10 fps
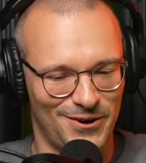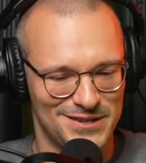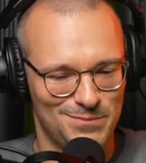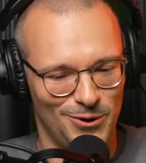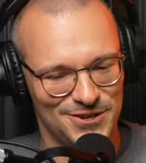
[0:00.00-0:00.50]
on
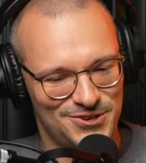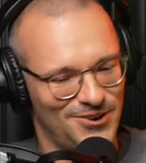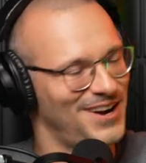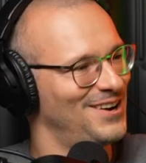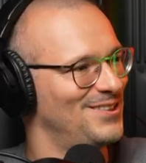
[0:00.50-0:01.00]
a small
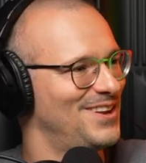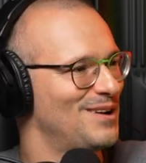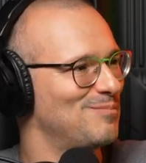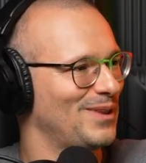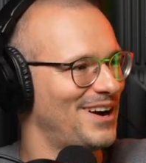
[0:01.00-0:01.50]
screen on
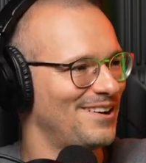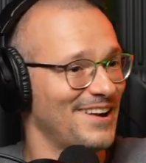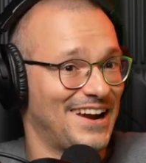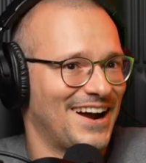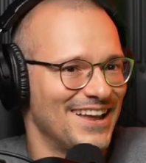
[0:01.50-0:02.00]
their player
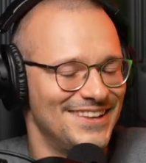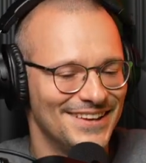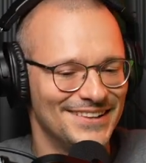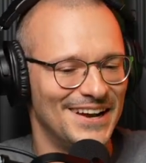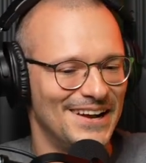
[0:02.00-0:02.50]
like I
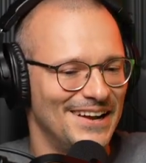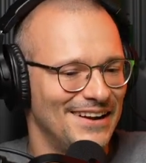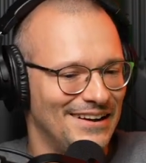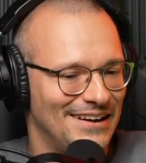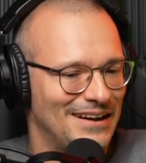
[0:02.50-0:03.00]
did. Yeah,
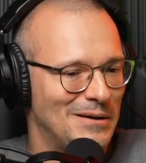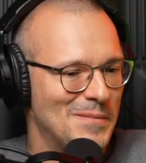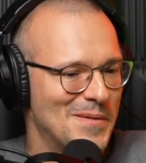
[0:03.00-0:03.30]
yeah uh,